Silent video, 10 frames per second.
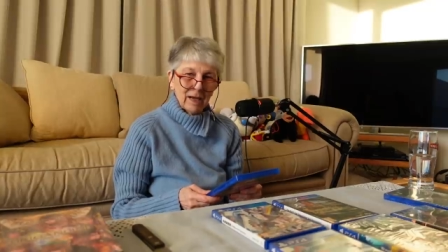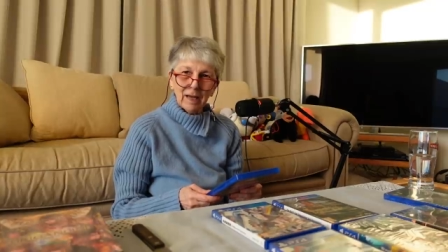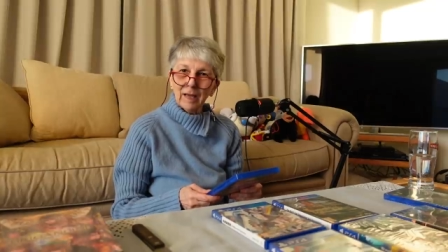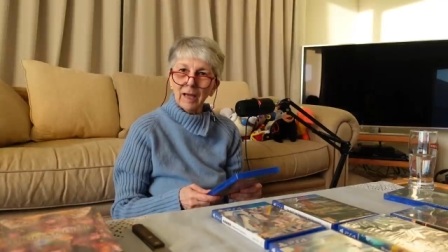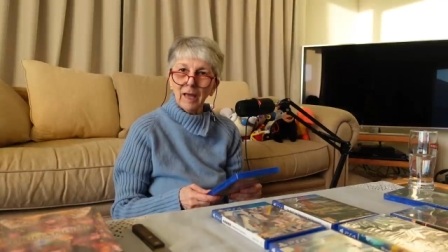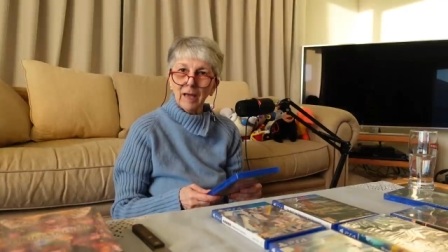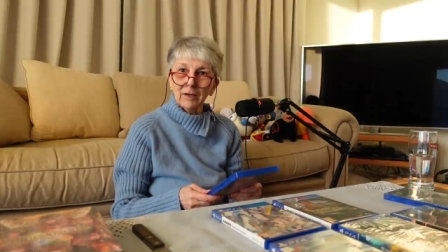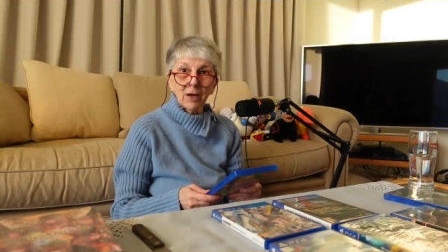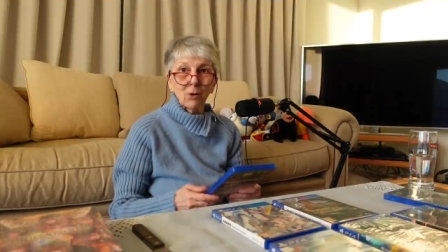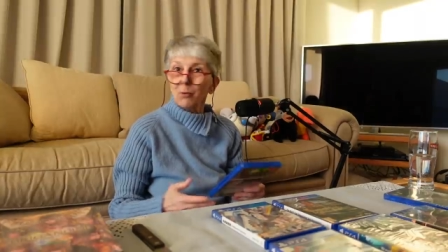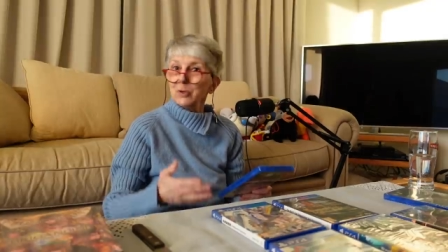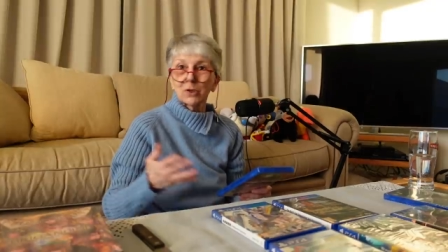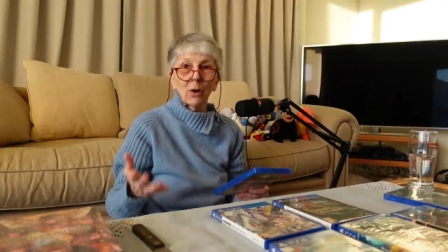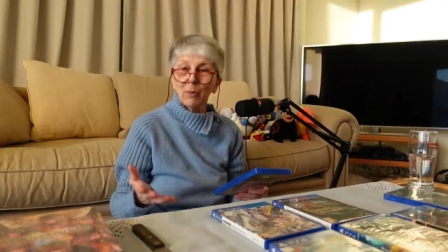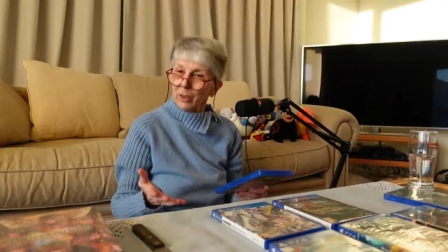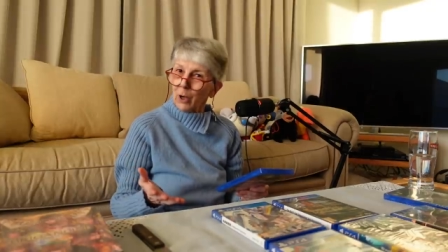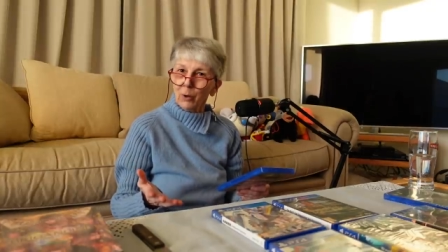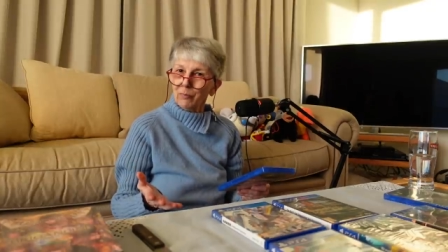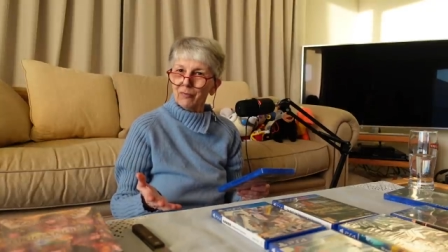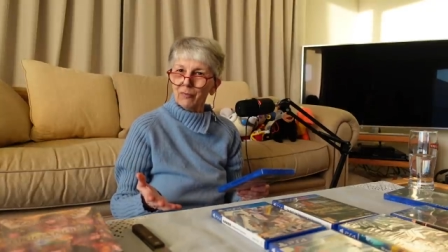and I always go in
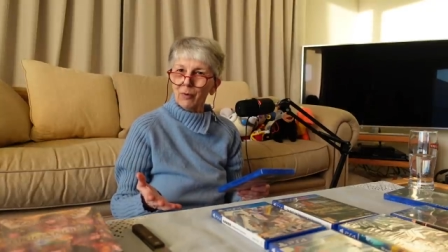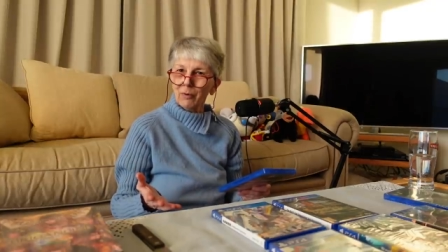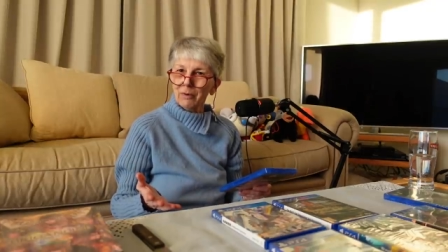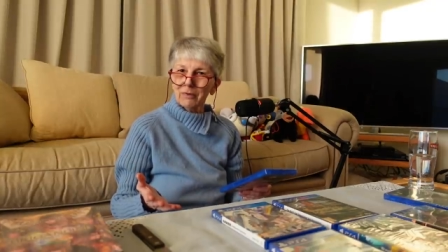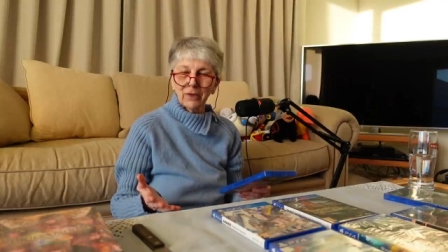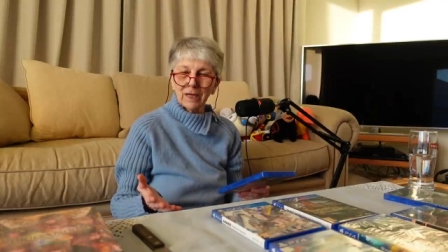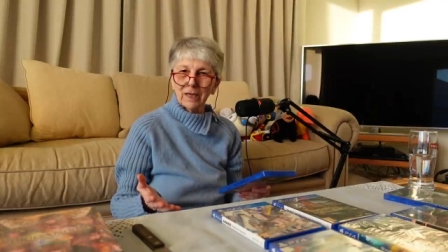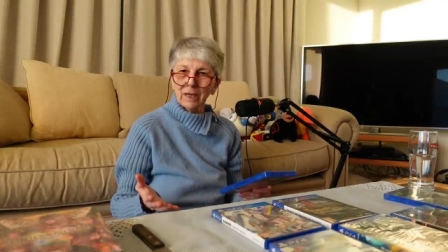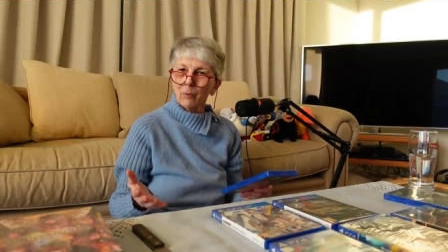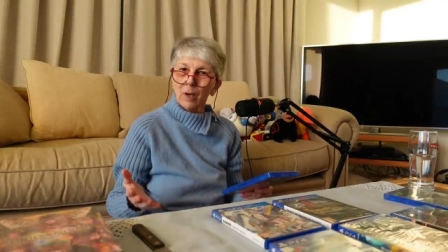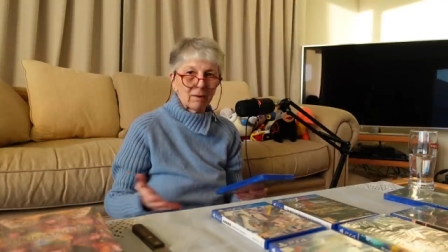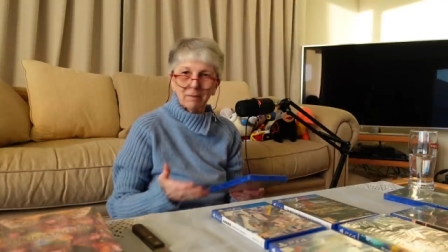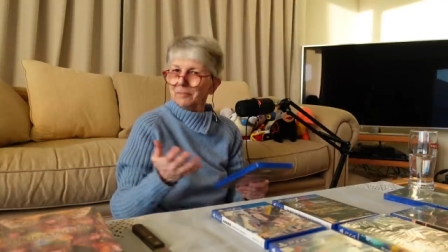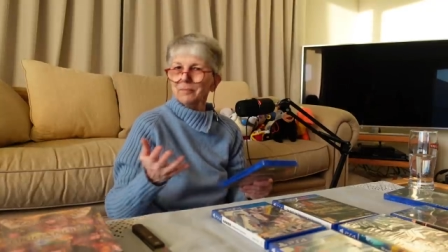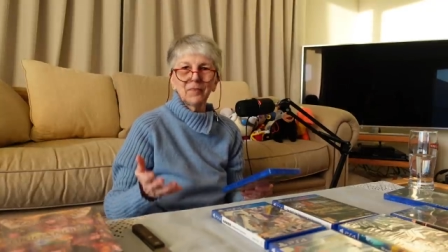hopeful, thinking, well,